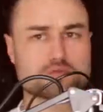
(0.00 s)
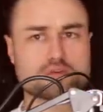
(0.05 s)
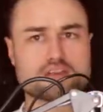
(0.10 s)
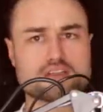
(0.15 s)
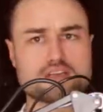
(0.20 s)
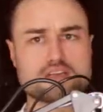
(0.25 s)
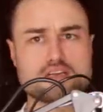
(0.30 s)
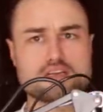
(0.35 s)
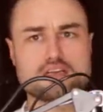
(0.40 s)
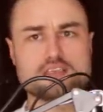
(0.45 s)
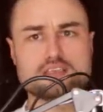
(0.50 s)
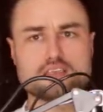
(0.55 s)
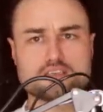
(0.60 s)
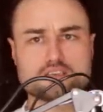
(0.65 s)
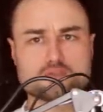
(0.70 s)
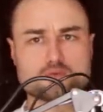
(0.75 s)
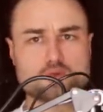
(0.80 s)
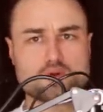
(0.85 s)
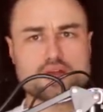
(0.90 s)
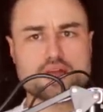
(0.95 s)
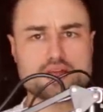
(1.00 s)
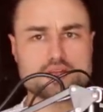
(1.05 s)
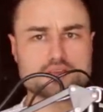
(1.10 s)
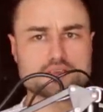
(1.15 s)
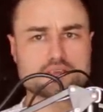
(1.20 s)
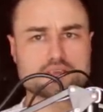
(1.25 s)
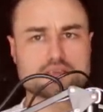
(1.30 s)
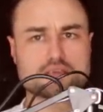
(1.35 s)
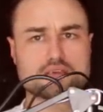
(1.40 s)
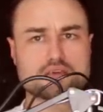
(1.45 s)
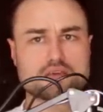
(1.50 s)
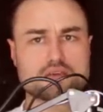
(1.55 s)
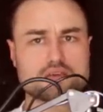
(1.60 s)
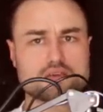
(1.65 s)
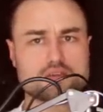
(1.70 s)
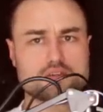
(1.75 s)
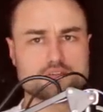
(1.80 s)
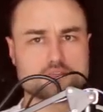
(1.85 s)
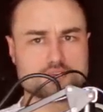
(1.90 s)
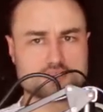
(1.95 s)
here's one of the easiest ways
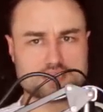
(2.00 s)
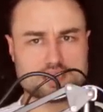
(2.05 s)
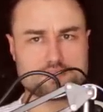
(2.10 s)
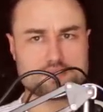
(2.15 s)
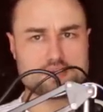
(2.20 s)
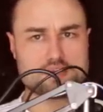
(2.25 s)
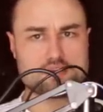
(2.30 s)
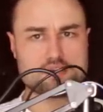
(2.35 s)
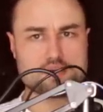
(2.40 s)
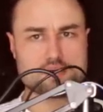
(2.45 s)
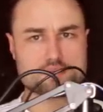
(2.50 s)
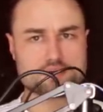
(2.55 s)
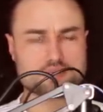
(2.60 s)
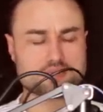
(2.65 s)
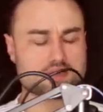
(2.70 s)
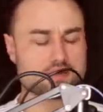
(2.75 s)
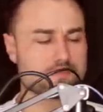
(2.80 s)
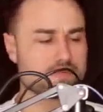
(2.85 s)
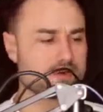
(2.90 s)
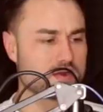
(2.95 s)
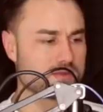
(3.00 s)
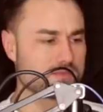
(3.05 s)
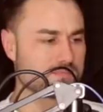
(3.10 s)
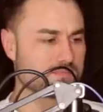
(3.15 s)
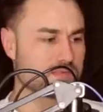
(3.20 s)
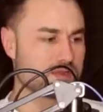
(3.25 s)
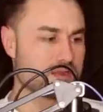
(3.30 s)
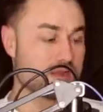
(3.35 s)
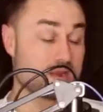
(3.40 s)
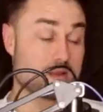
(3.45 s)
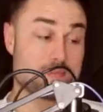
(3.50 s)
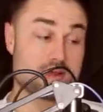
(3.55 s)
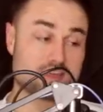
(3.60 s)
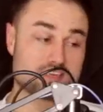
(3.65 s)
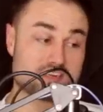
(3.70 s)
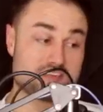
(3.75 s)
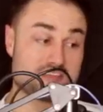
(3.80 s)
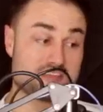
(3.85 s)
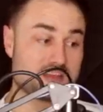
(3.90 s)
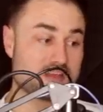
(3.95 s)
to set up an e-commerce company. And I'm
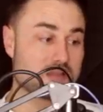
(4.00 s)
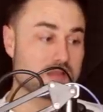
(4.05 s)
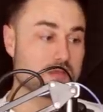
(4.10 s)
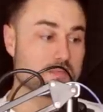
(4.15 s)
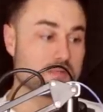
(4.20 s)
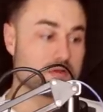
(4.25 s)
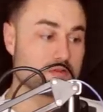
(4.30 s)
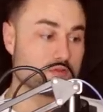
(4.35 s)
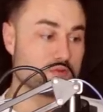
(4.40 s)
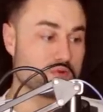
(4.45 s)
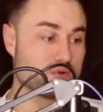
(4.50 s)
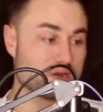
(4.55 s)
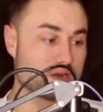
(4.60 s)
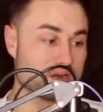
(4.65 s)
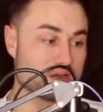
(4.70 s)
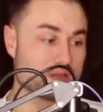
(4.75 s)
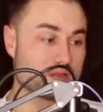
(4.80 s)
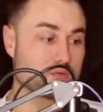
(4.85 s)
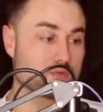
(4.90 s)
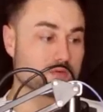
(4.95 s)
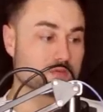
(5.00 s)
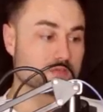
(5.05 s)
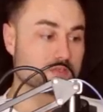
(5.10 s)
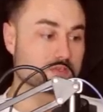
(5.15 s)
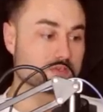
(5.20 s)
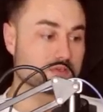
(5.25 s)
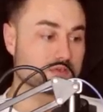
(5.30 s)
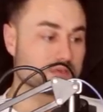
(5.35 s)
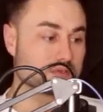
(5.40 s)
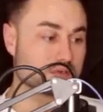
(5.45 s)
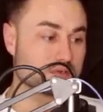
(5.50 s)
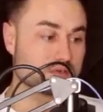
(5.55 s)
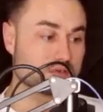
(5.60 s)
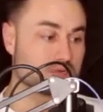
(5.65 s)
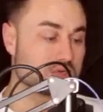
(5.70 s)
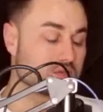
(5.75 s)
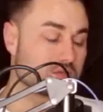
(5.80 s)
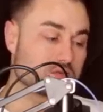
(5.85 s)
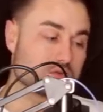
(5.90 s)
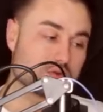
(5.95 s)
actually thinking about doing another one soon.
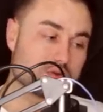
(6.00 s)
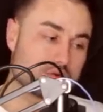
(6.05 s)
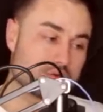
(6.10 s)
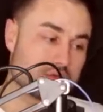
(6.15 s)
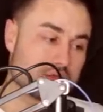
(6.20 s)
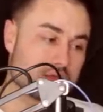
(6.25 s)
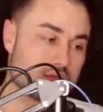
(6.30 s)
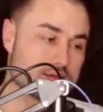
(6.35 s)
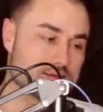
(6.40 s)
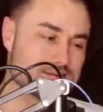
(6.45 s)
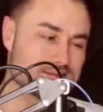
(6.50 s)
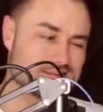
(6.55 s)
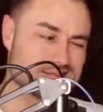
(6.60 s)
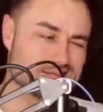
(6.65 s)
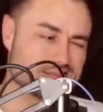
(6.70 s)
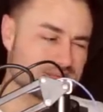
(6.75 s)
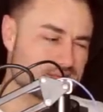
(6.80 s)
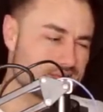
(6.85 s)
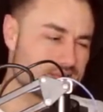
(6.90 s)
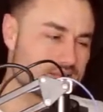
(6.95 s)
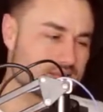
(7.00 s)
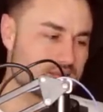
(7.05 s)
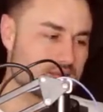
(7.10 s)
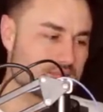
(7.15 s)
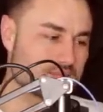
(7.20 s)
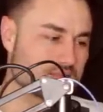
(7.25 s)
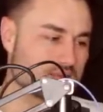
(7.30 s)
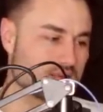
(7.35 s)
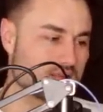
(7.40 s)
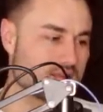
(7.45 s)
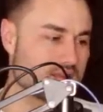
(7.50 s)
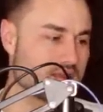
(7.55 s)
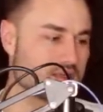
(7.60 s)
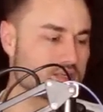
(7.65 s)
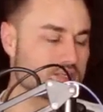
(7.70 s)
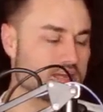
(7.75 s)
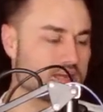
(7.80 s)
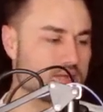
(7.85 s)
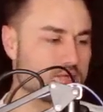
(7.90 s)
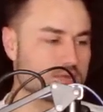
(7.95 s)
Don't know yet. I'm still on the
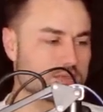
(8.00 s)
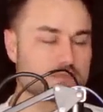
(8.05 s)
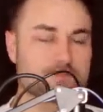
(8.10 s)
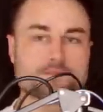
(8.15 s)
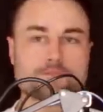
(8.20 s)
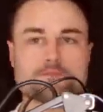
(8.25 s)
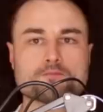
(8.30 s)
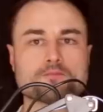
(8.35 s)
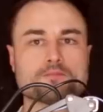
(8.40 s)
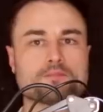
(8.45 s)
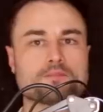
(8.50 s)
edge. Anyways,